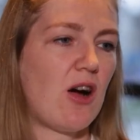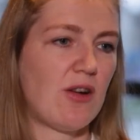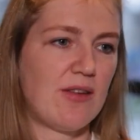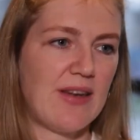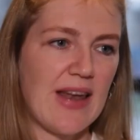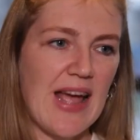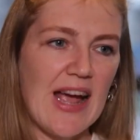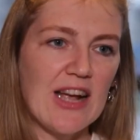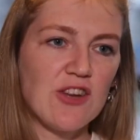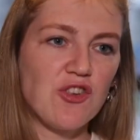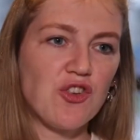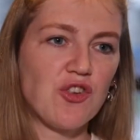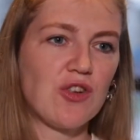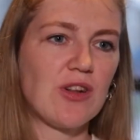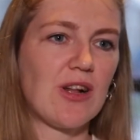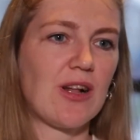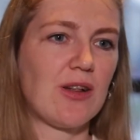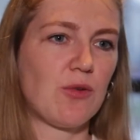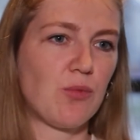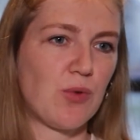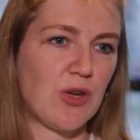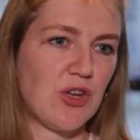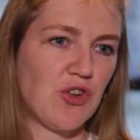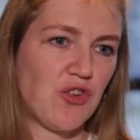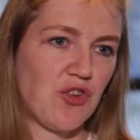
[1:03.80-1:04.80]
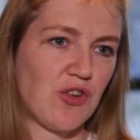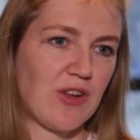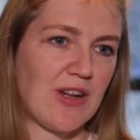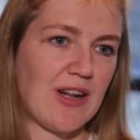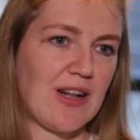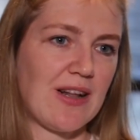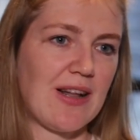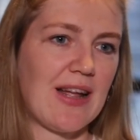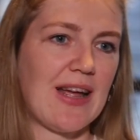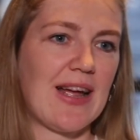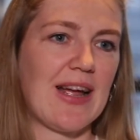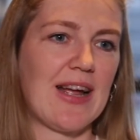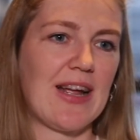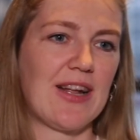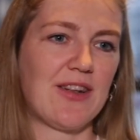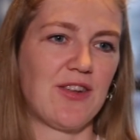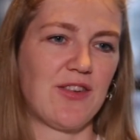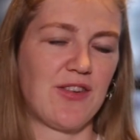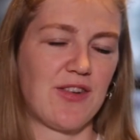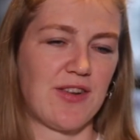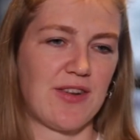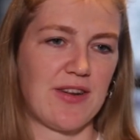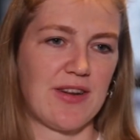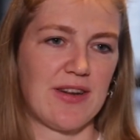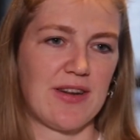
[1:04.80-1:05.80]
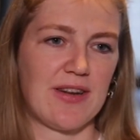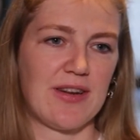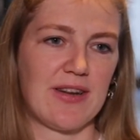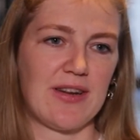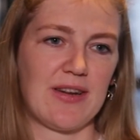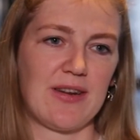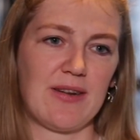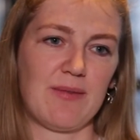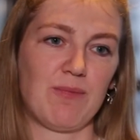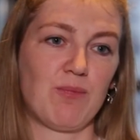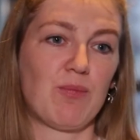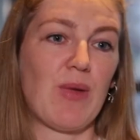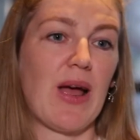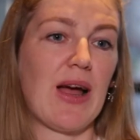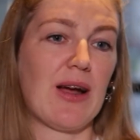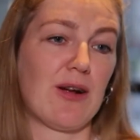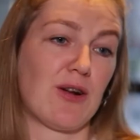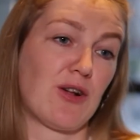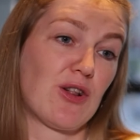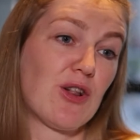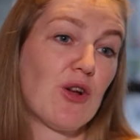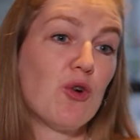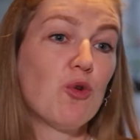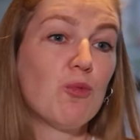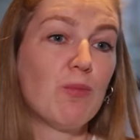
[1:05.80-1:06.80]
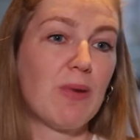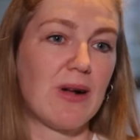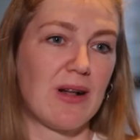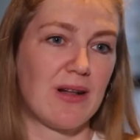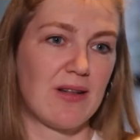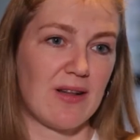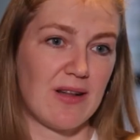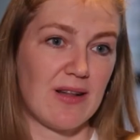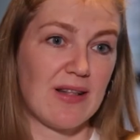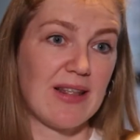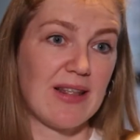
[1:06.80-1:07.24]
on national, regional, and global